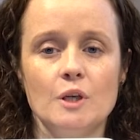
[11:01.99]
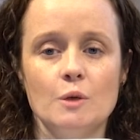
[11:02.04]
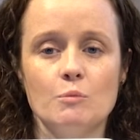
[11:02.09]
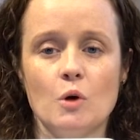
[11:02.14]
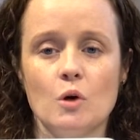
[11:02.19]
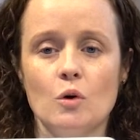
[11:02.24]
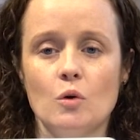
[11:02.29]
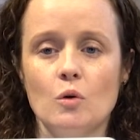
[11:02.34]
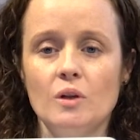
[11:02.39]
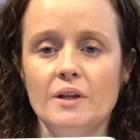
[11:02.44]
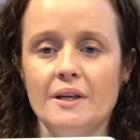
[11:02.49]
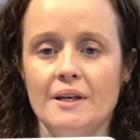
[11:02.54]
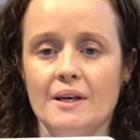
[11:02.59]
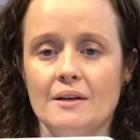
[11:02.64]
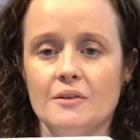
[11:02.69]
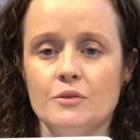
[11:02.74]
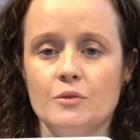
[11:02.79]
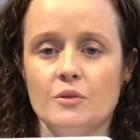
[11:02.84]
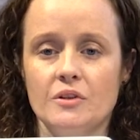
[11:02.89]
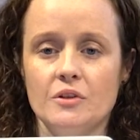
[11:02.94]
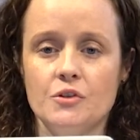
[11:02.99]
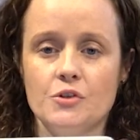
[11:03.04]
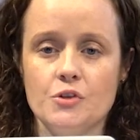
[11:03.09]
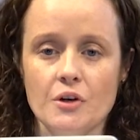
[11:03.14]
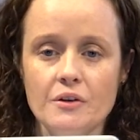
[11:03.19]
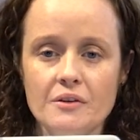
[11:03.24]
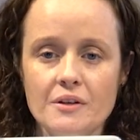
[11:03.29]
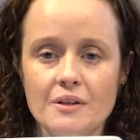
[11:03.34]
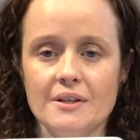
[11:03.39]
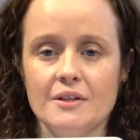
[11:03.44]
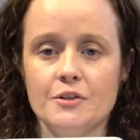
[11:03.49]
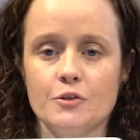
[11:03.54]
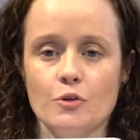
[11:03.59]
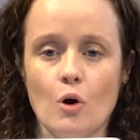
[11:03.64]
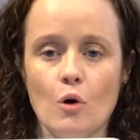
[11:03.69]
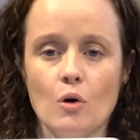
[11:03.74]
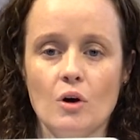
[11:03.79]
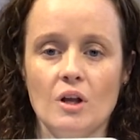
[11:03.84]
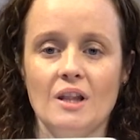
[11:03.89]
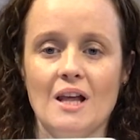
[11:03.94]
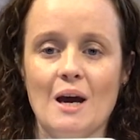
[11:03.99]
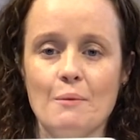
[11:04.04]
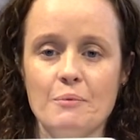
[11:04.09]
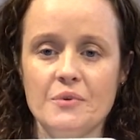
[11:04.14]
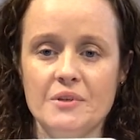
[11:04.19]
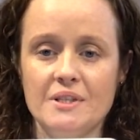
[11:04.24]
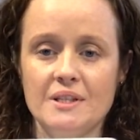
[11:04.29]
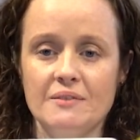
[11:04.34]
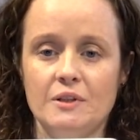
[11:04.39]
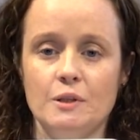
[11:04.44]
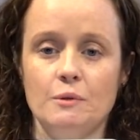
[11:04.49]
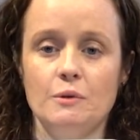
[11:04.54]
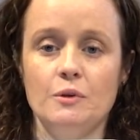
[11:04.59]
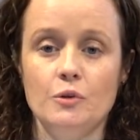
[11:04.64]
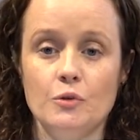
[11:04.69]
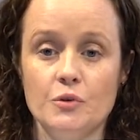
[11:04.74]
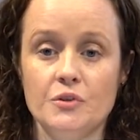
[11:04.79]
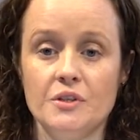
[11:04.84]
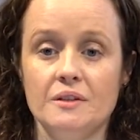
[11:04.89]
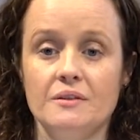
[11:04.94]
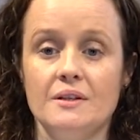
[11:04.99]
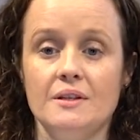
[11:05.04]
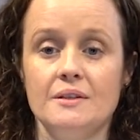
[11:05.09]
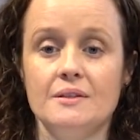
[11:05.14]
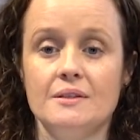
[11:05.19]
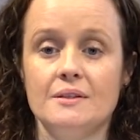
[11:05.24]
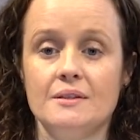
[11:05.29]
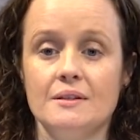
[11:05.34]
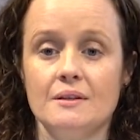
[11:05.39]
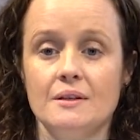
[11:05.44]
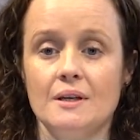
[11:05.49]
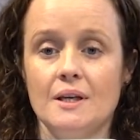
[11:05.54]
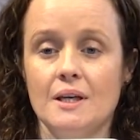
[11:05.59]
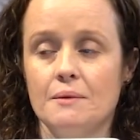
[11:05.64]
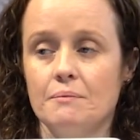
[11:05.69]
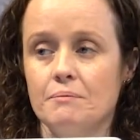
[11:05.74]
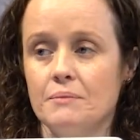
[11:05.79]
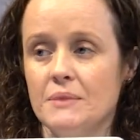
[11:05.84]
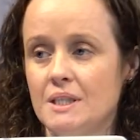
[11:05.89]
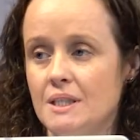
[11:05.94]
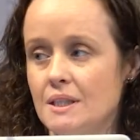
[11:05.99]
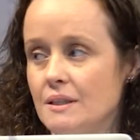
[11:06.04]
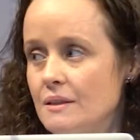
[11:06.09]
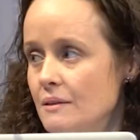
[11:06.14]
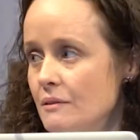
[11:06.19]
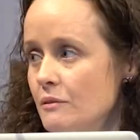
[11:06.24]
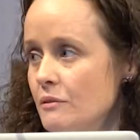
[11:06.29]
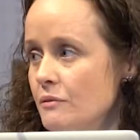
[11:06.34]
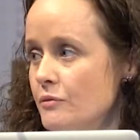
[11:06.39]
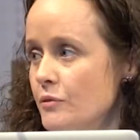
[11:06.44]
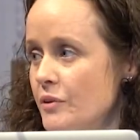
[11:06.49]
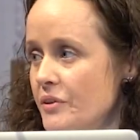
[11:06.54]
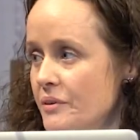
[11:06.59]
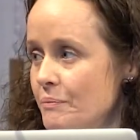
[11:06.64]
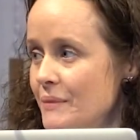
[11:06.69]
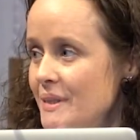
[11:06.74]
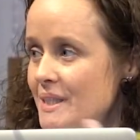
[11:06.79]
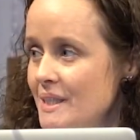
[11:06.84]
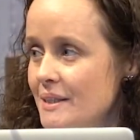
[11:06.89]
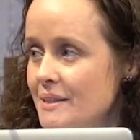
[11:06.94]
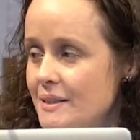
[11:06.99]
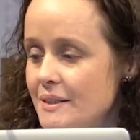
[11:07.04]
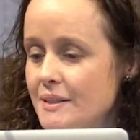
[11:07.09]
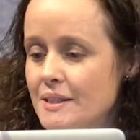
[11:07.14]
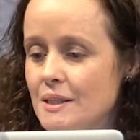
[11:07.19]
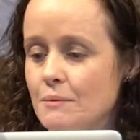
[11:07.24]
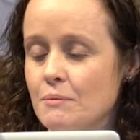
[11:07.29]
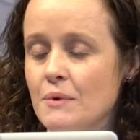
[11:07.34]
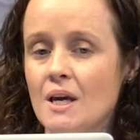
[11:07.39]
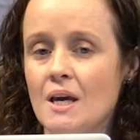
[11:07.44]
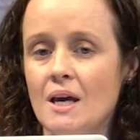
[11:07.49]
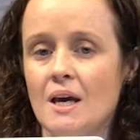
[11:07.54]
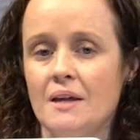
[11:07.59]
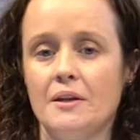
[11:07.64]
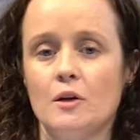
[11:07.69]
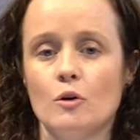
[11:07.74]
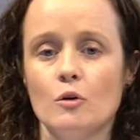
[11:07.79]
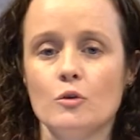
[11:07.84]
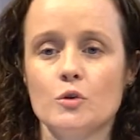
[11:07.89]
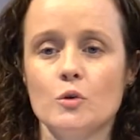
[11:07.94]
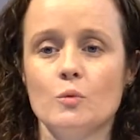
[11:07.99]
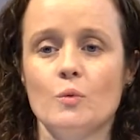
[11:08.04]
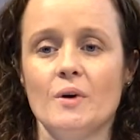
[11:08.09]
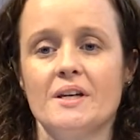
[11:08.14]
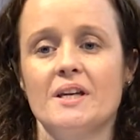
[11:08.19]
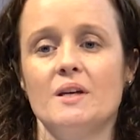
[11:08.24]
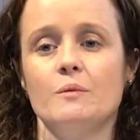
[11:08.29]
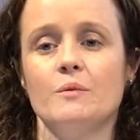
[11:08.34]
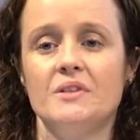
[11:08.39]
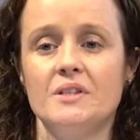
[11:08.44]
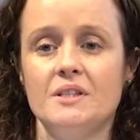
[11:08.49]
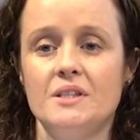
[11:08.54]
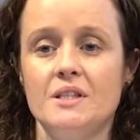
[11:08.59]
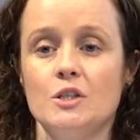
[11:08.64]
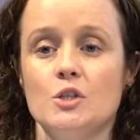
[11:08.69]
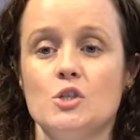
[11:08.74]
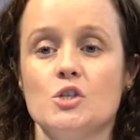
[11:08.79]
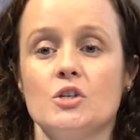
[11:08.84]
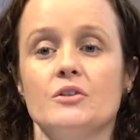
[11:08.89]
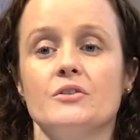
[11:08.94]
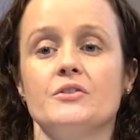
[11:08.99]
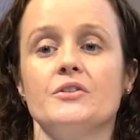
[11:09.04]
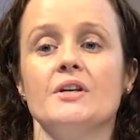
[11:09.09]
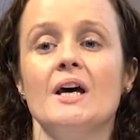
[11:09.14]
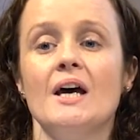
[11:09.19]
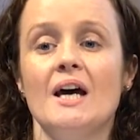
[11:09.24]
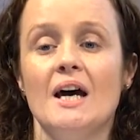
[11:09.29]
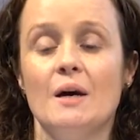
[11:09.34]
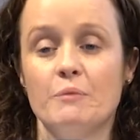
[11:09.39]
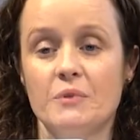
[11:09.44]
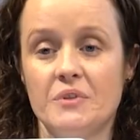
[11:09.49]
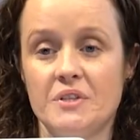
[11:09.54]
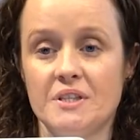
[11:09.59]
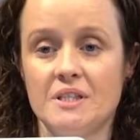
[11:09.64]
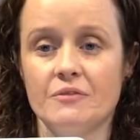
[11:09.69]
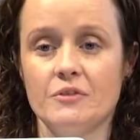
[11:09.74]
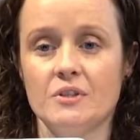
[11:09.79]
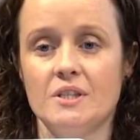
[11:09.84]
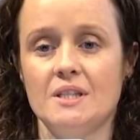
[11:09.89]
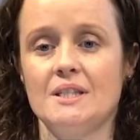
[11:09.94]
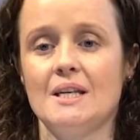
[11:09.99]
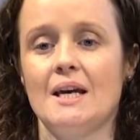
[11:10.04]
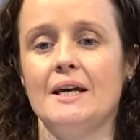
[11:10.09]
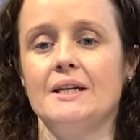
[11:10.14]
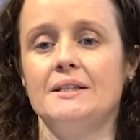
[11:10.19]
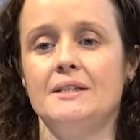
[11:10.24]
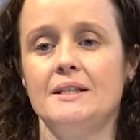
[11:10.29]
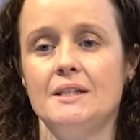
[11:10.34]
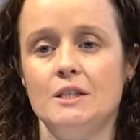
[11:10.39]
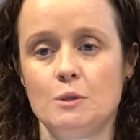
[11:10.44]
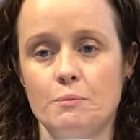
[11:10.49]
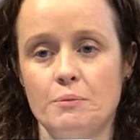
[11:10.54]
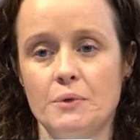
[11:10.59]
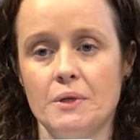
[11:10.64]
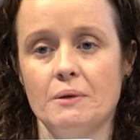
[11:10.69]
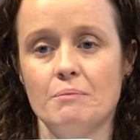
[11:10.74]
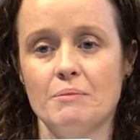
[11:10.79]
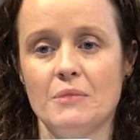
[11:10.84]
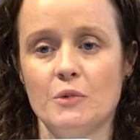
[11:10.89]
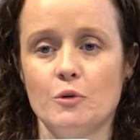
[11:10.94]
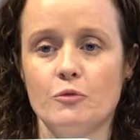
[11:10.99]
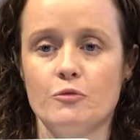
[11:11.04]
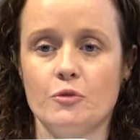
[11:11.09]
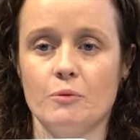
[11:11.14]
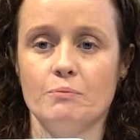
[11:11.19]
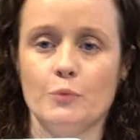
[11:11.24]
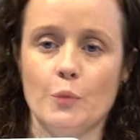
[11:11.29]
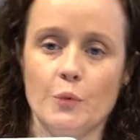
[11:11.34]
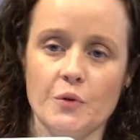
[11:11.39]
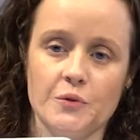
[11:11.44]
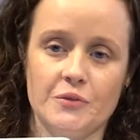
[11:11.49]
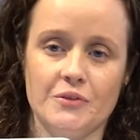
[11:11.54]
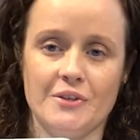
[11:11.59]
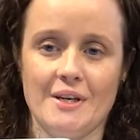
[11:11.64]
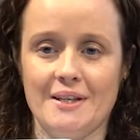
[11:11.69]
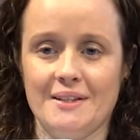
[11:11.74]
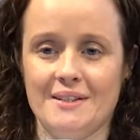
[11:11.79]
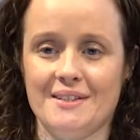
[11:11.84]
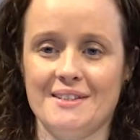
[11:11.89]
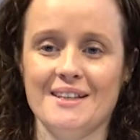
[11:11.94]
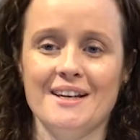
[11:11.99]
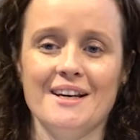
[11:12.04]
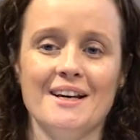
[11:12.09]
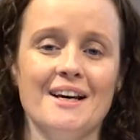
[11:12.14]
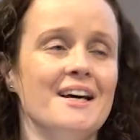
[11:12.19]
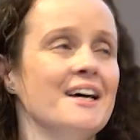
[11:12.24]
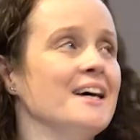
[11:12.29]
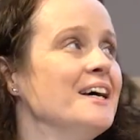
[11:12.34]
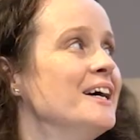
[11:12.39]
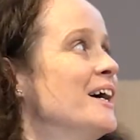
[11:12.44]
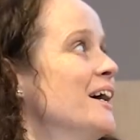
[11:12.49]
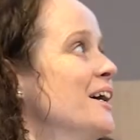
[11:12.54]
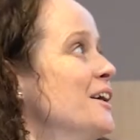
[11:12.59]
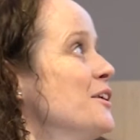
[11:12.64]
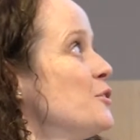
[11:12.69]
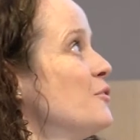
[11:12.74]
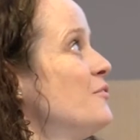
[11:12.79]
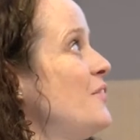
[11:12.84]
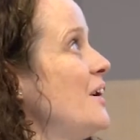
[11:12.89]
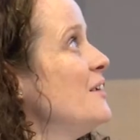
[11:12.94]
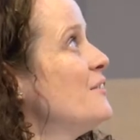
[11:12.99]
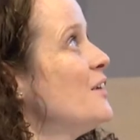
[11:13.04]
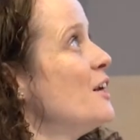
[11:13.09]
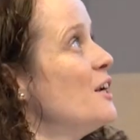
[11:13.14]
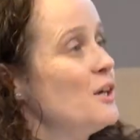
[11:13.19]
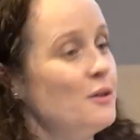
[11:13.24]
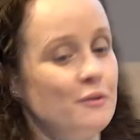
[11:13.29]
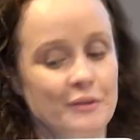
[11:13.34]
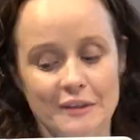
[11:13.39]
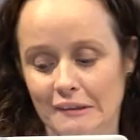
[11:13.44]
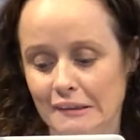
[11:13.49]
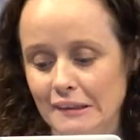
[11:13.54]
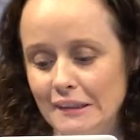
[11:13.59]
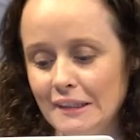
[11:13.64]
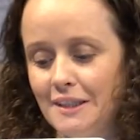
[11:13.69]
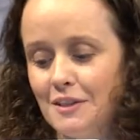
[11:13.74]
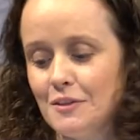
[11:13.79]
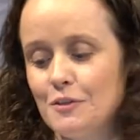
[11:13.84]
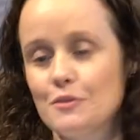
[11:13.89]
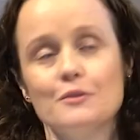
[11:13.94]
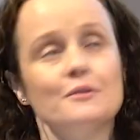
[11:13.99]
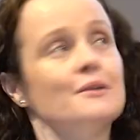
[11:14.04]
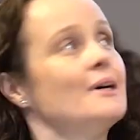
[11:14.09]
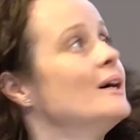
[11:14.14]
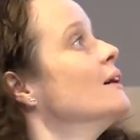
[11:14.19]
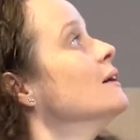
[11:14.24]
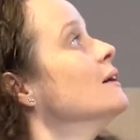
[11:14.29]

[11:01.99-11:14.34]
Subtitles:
in Mongolia, so the journalists are all collaboratively using this material for the media system, and then also working with the teachers and with the civil society to bring mill from both sides. So very, very quickly to